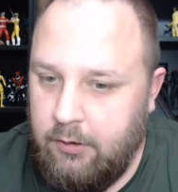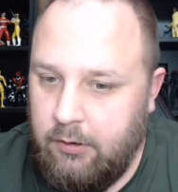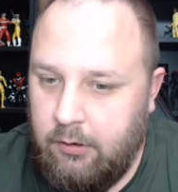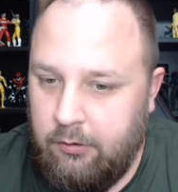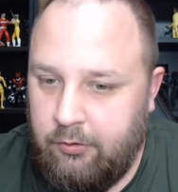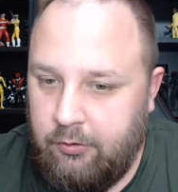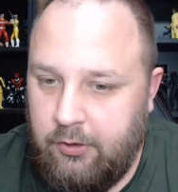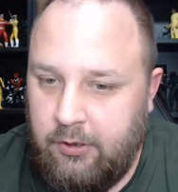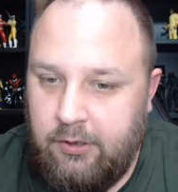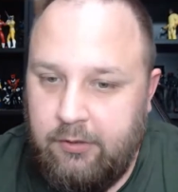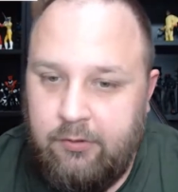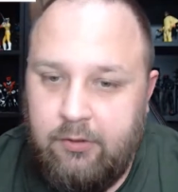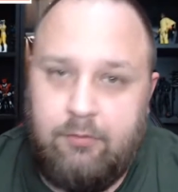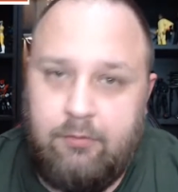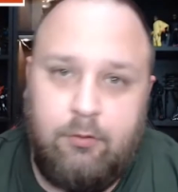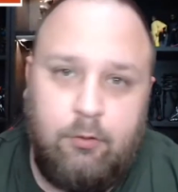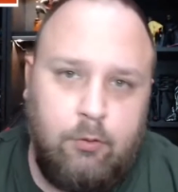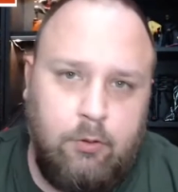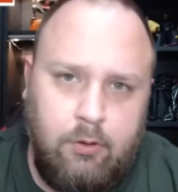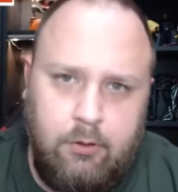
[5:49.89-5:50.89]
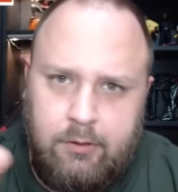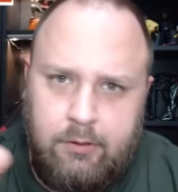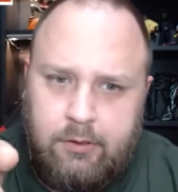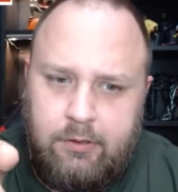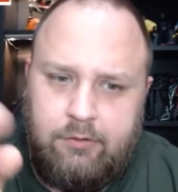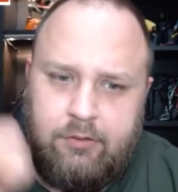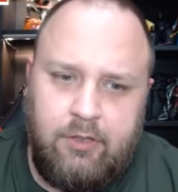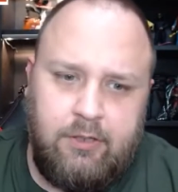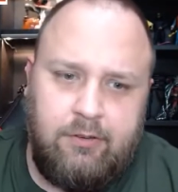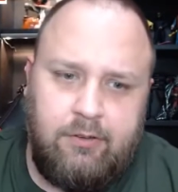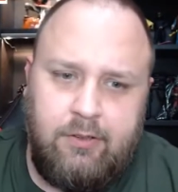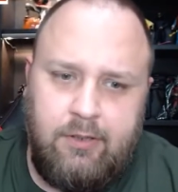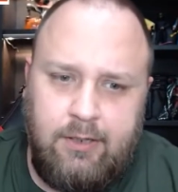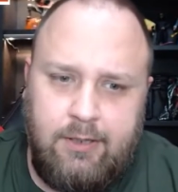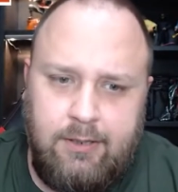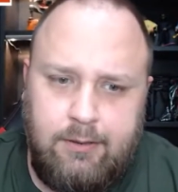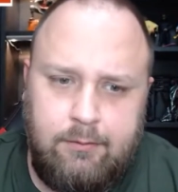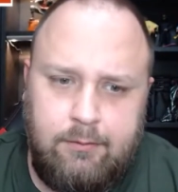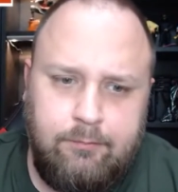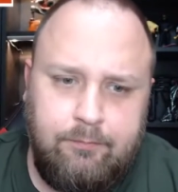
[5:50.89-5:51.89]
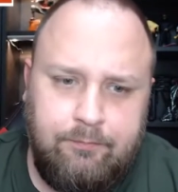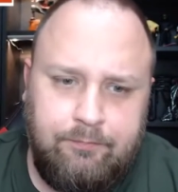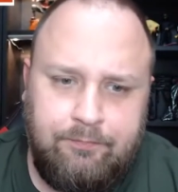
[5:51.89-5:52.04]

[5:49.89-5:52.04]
Also, guys, if you are in the chat, say hi.